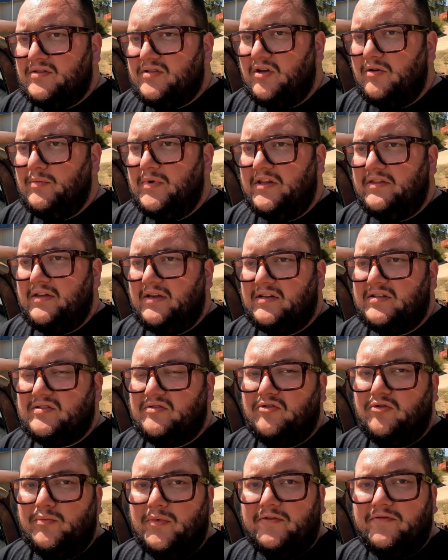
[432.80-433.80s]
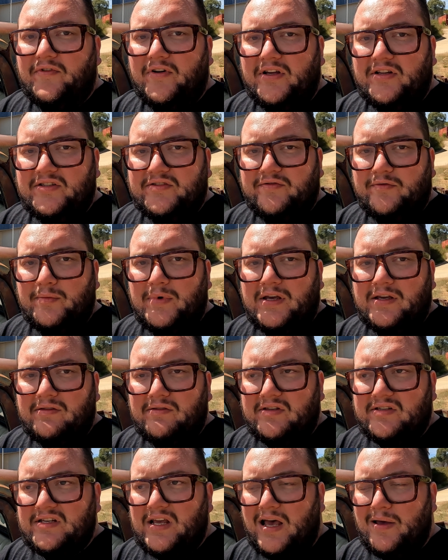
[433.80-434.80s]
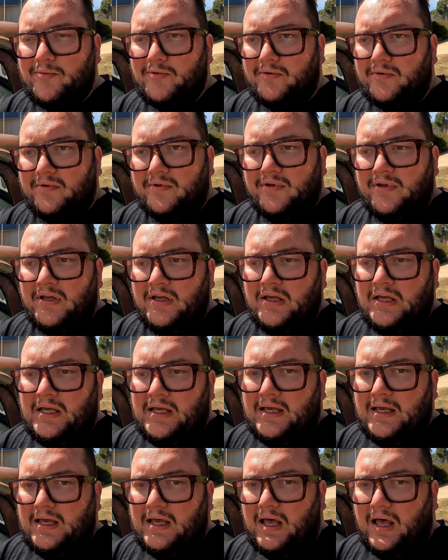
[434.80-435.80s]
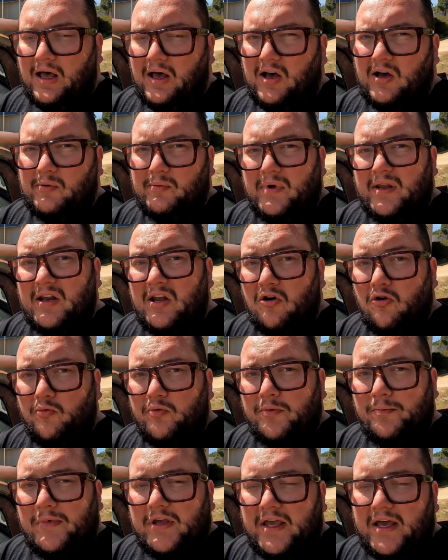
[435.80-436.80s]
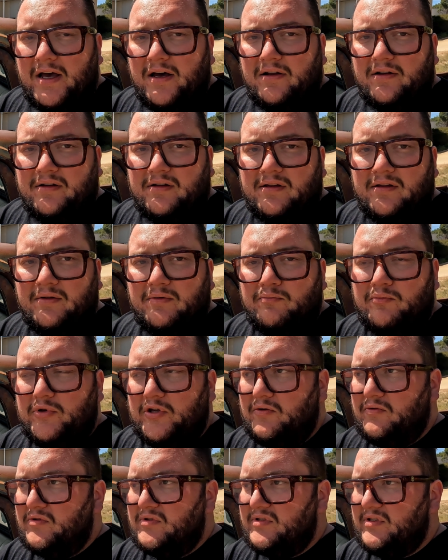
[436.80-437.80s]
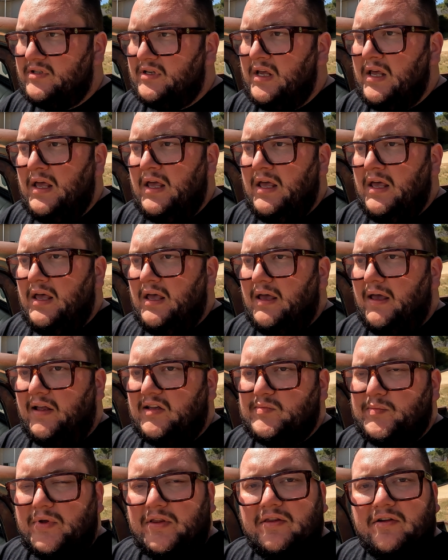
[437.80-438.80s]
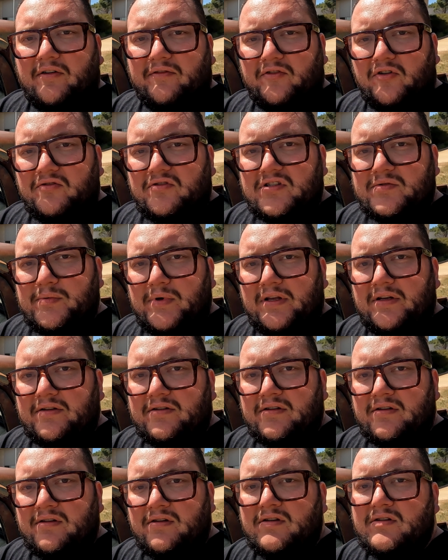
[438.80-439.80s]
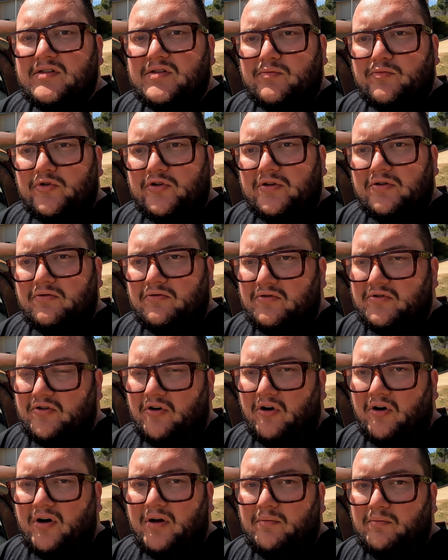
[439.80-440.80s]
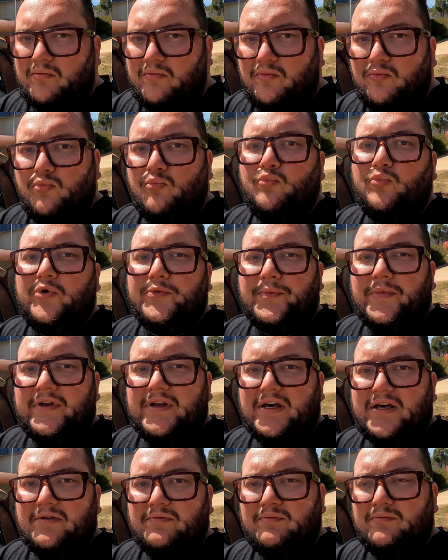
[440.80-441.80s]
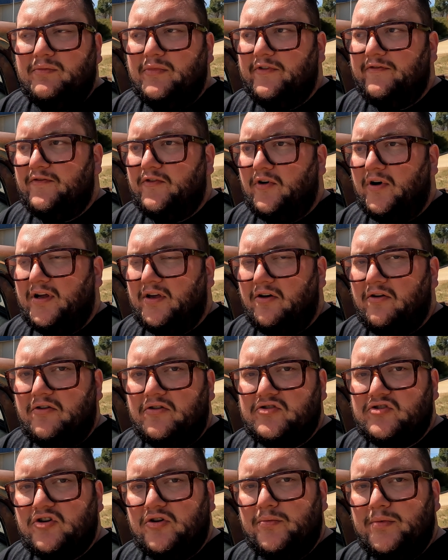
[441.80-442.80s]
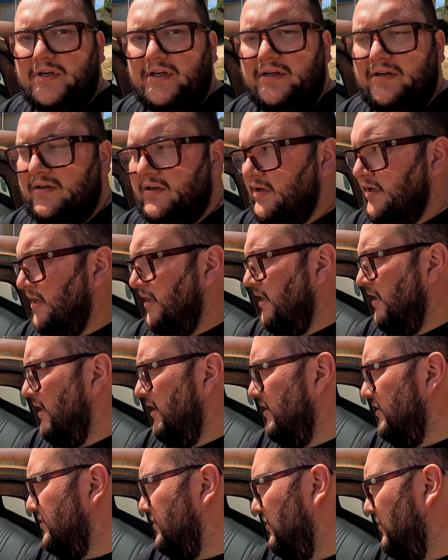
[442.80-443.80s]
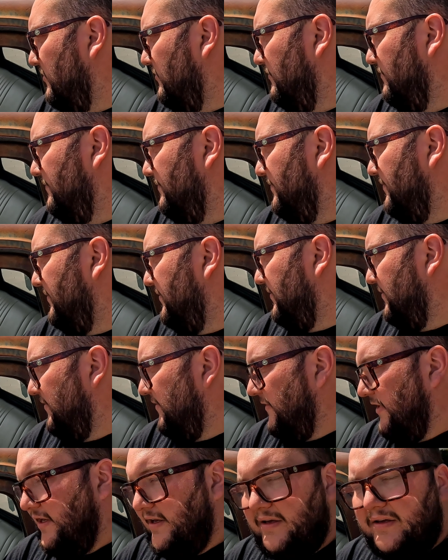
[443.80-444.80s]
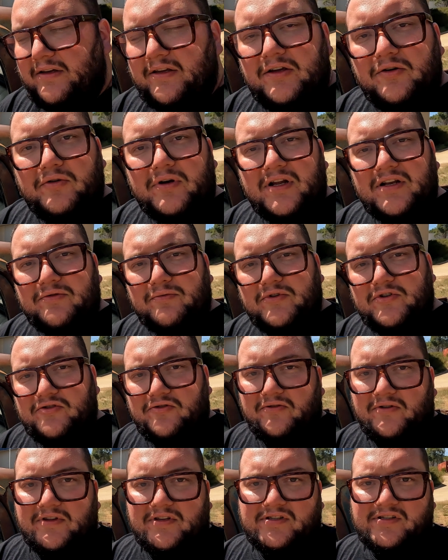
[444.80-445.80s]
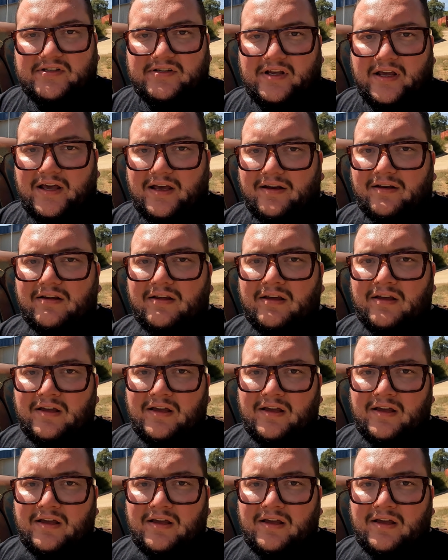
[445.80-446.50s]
many thanks to all my friends for making this happen, and helping me out, because it's meant that I've got to spend some really good time with my dad before I go to Germany. So yeah, he'll get to enjoy this, and